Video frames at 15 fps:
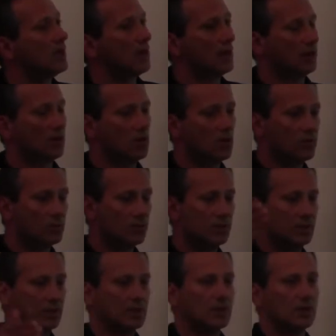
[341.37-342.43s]
along
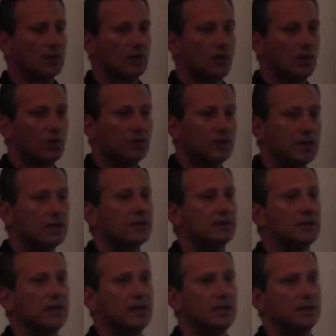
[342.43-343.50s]
with all the other
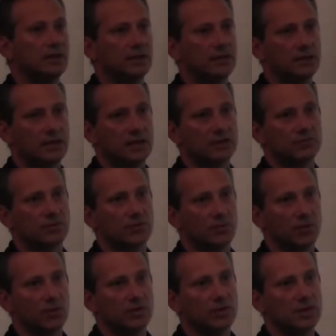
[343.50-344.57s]
data that it gets from
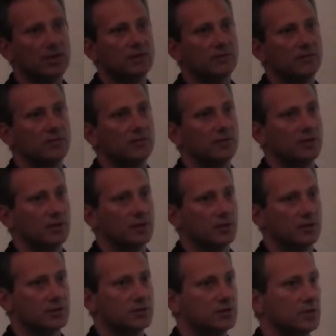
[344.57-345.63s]
all the other
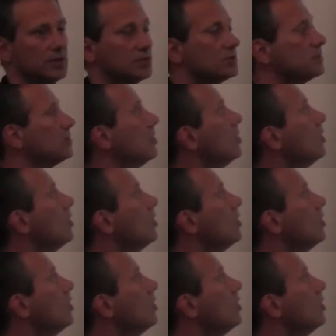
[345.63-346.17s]
Earth stations.